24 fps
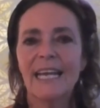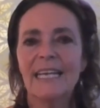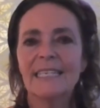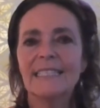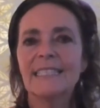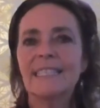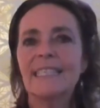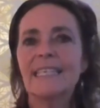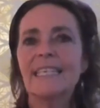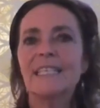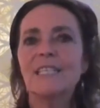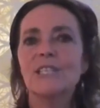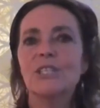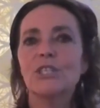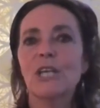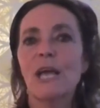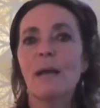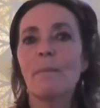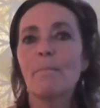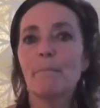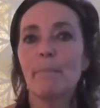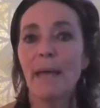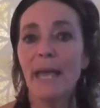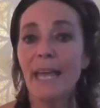and I see
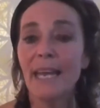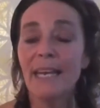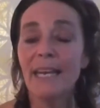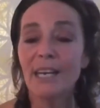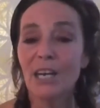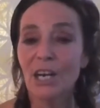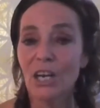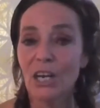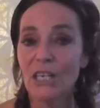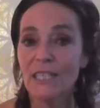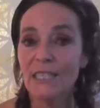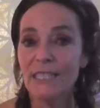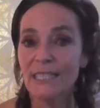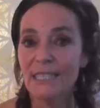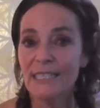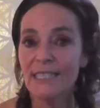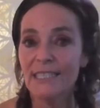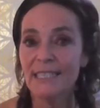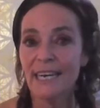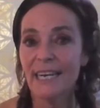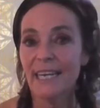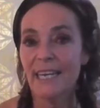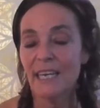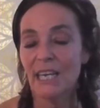champagne
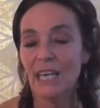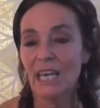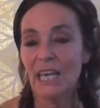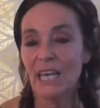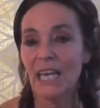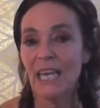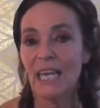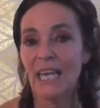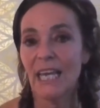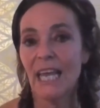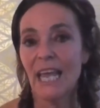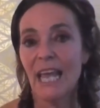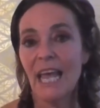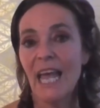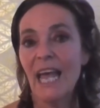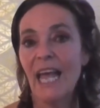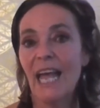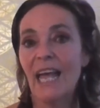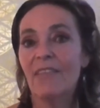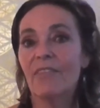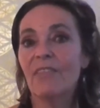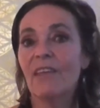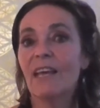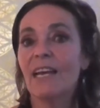glasses clinking,
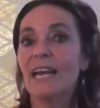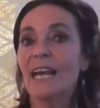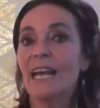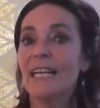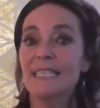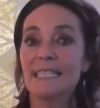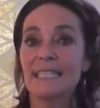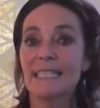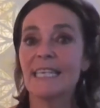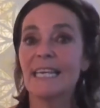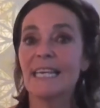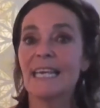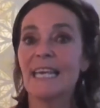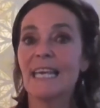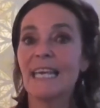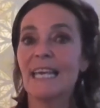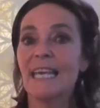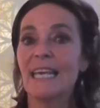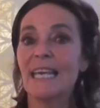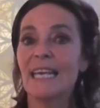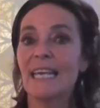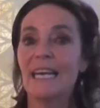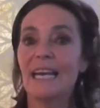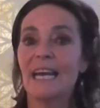and then I
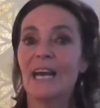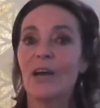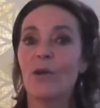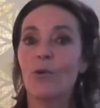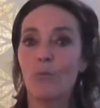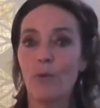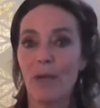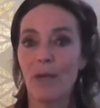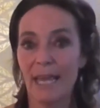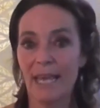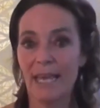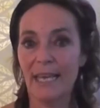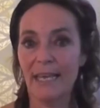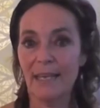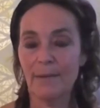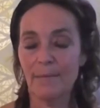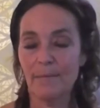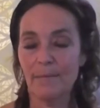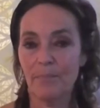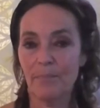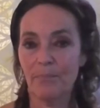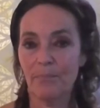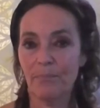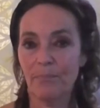see a
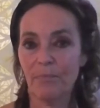ring.